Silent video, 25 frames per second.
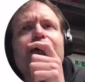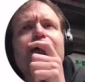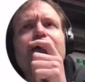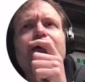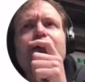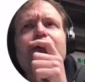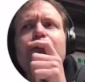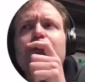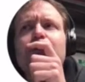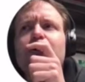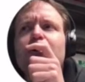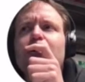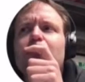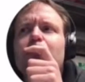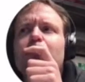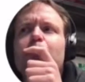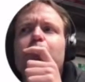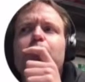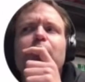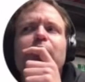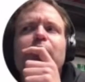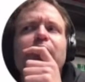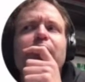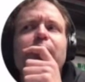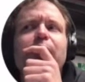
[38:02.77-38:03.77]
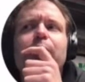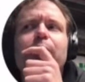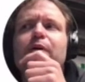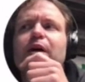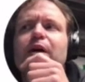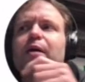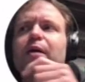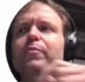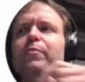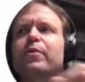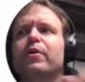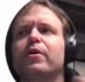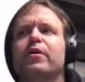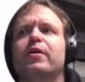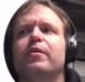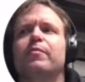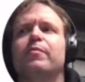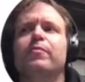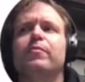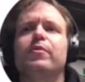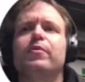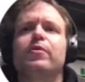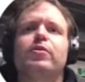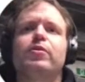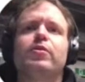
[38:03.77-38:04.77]
Probably. I'm
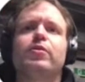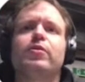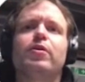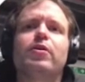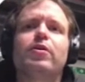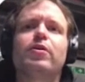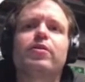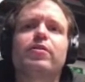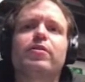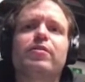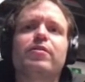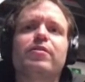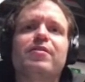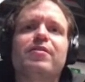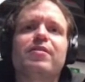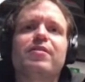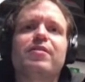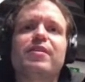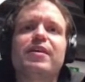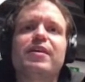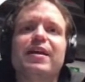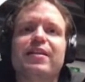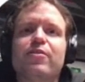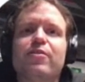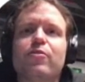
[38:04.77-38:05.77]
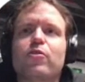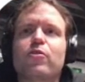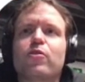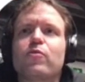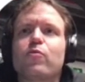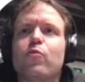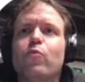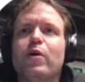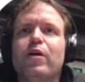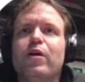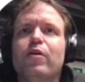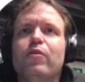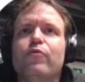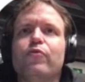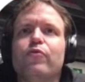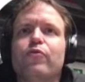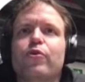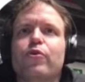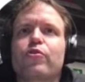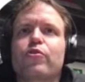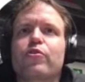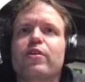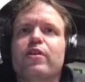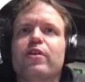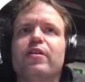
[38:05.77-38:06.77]
not that well
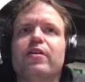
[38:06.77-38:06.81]
versed in that.